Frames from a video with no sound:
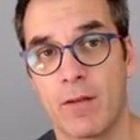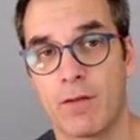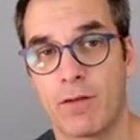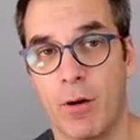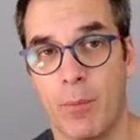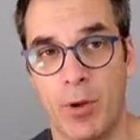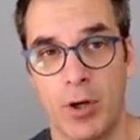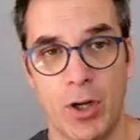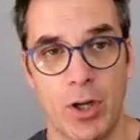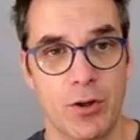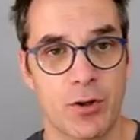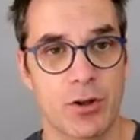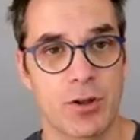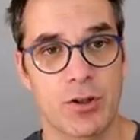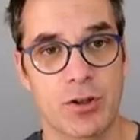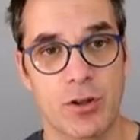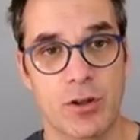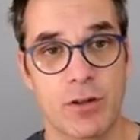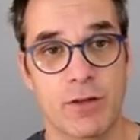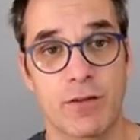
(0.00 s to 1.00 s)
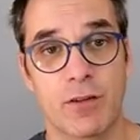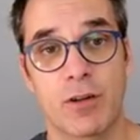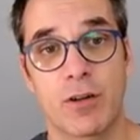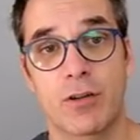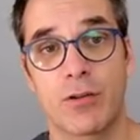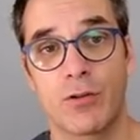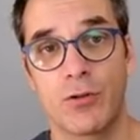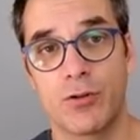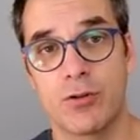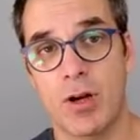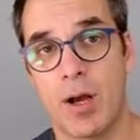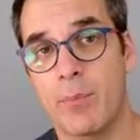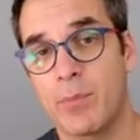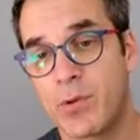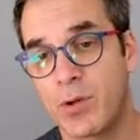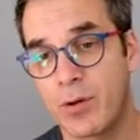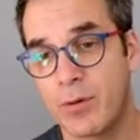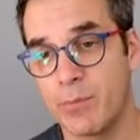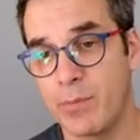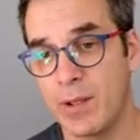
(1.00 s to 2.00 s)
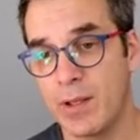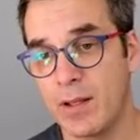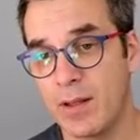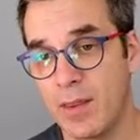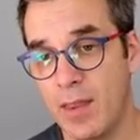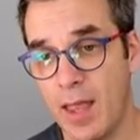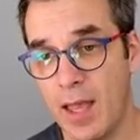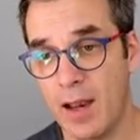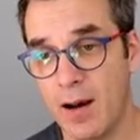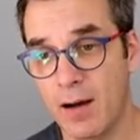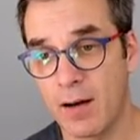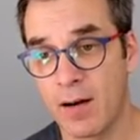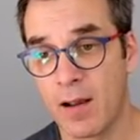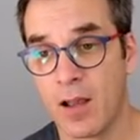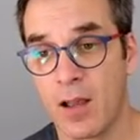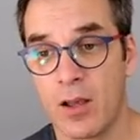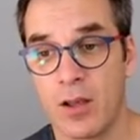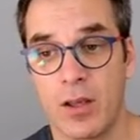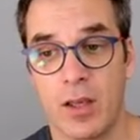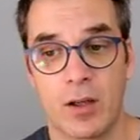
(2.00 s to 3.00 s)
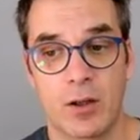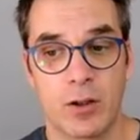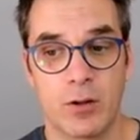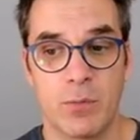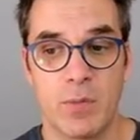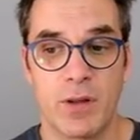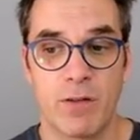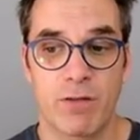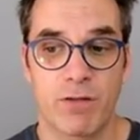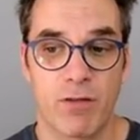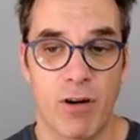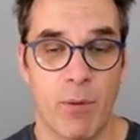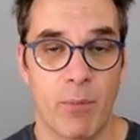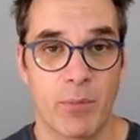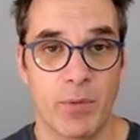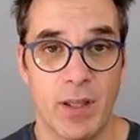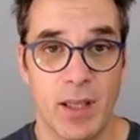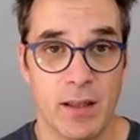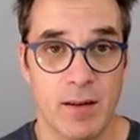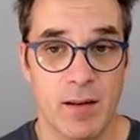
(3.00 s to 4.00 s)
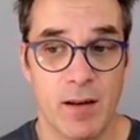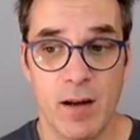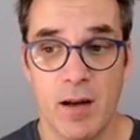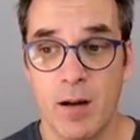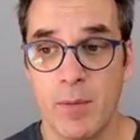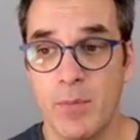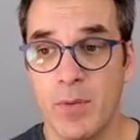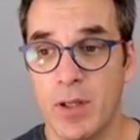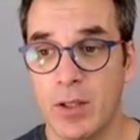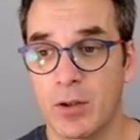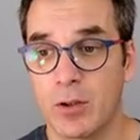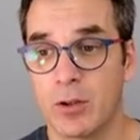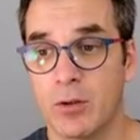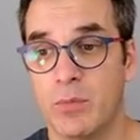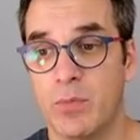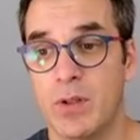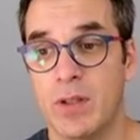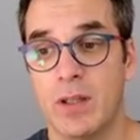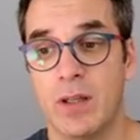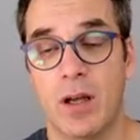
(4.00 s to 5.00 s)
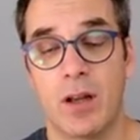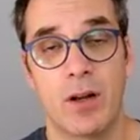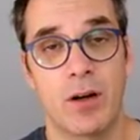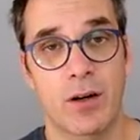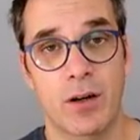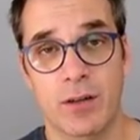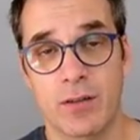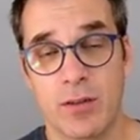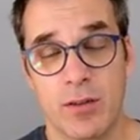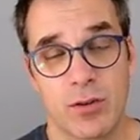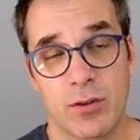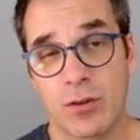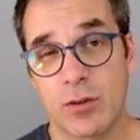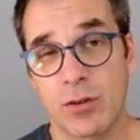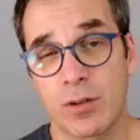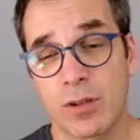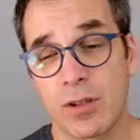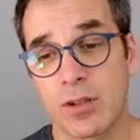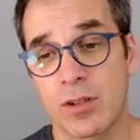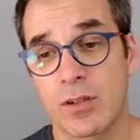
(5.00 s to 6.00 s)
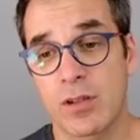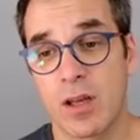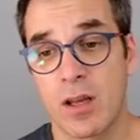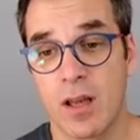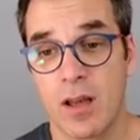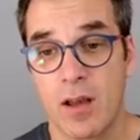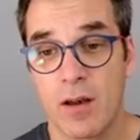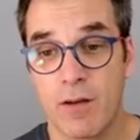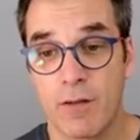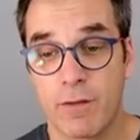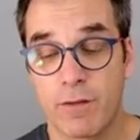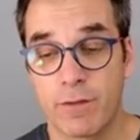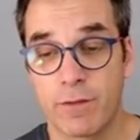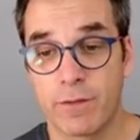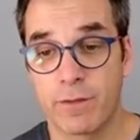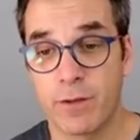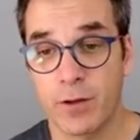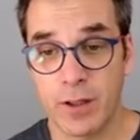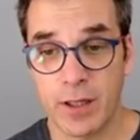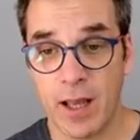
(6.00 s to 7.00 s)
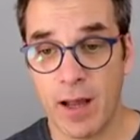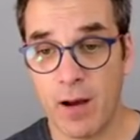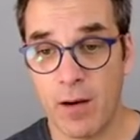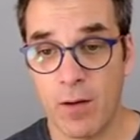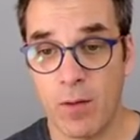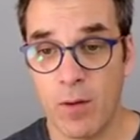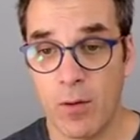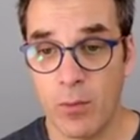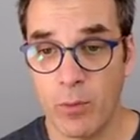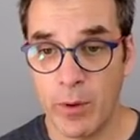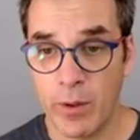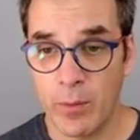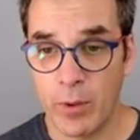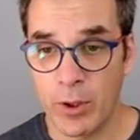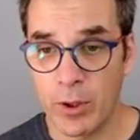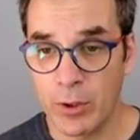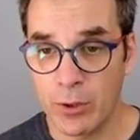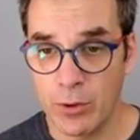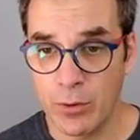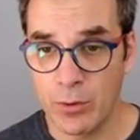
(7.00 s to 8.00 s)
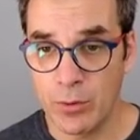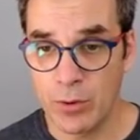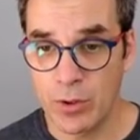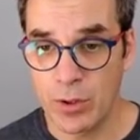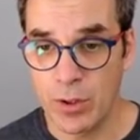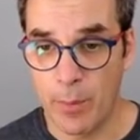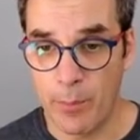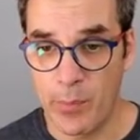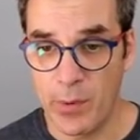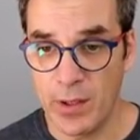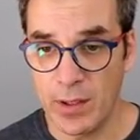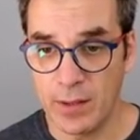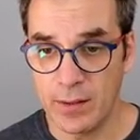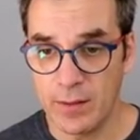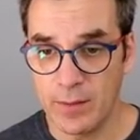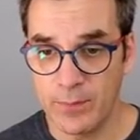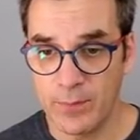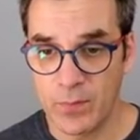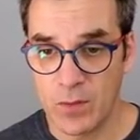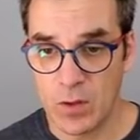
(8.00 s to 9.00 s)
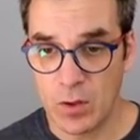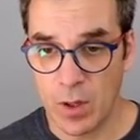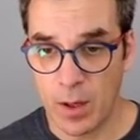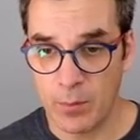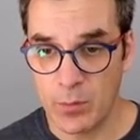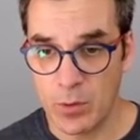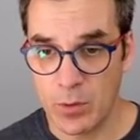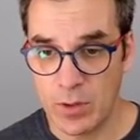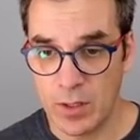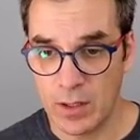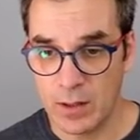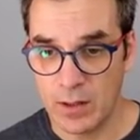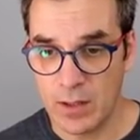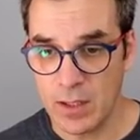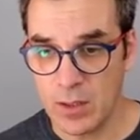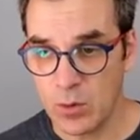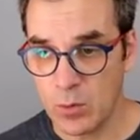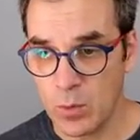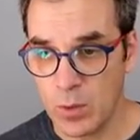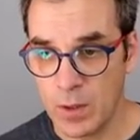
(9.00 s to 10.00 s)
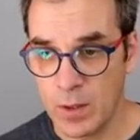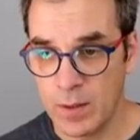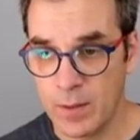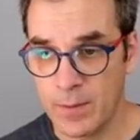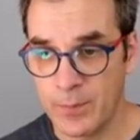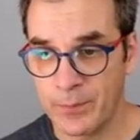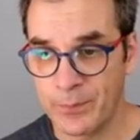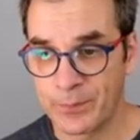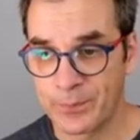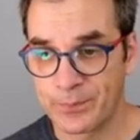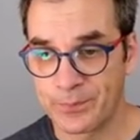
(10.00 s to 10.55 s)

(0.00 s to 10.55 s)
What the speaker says: from another server, you drop your build there. It could be from GitHub, it could be other source. For now, we want to use the build, so I'm using this one.